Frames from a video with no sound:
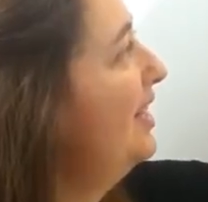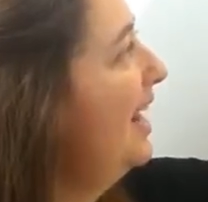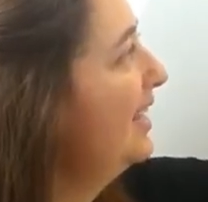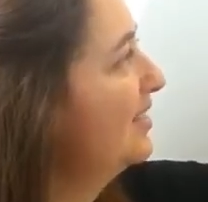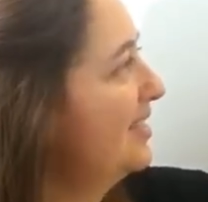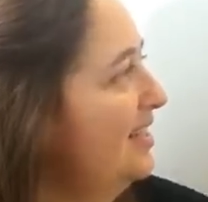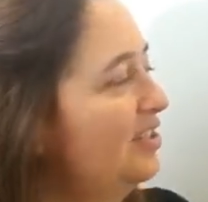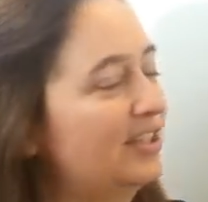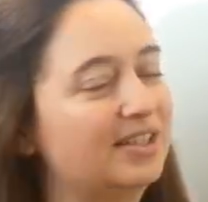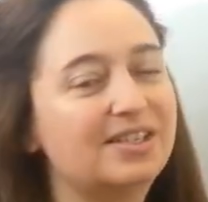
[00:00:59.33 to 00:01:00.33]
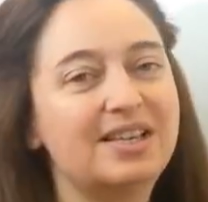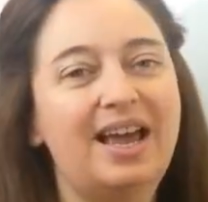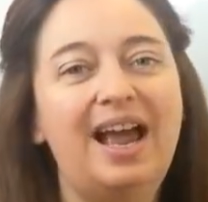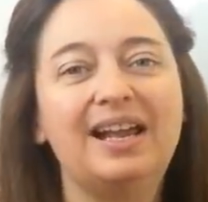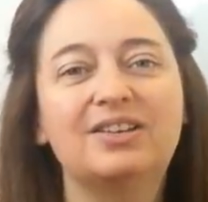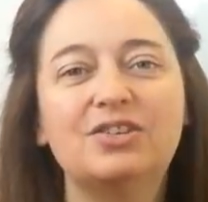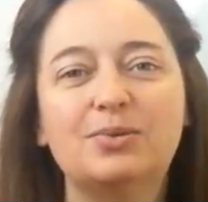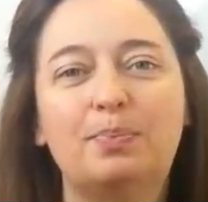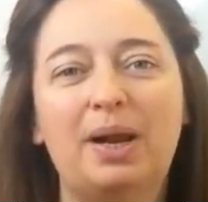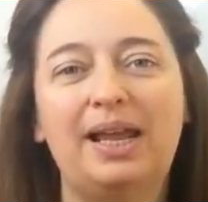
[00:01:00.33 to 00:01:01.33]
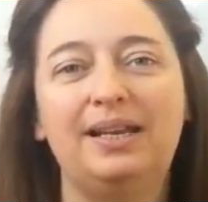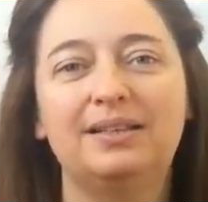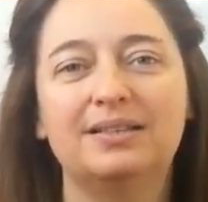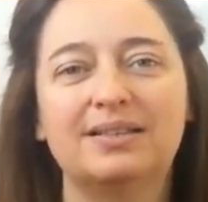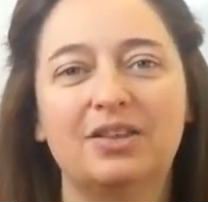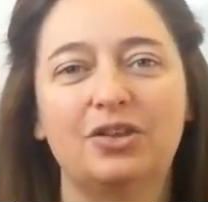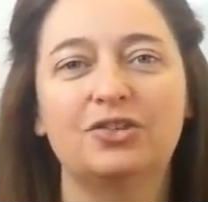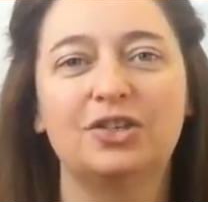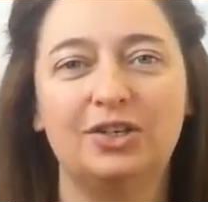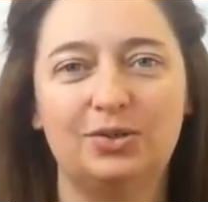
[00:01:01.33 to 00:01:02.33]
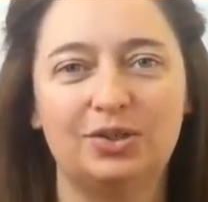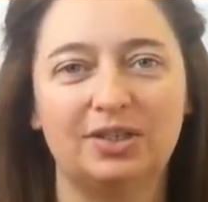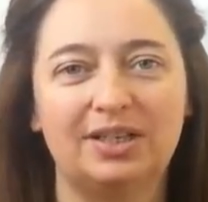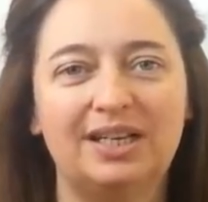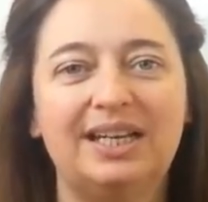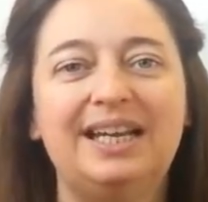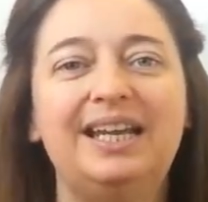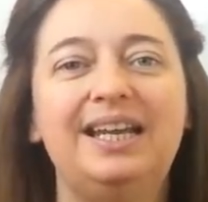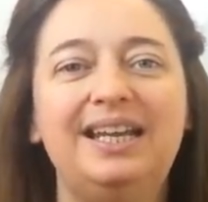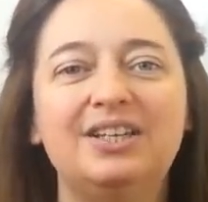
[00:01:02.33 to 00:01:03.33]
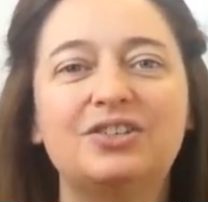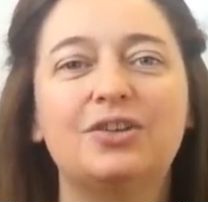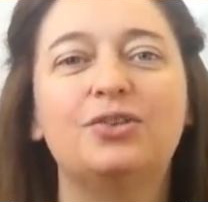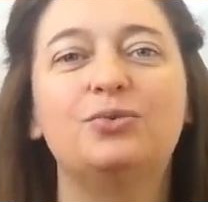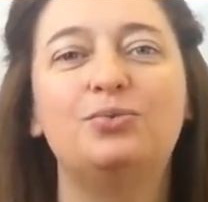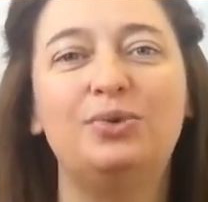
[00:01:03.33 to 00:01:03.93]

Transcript: the next sentence explains the solution. It's the